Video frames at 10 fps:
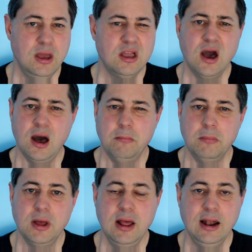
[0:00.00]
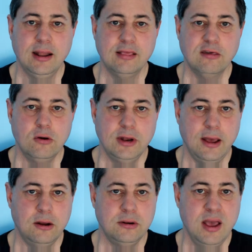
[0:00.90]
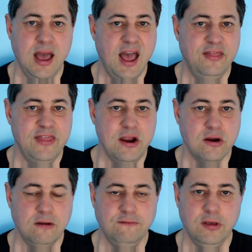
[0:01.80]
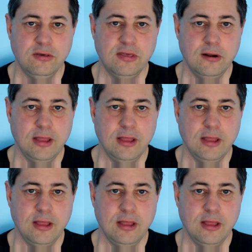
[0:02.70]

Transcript: Come, let's go down, and there confuse their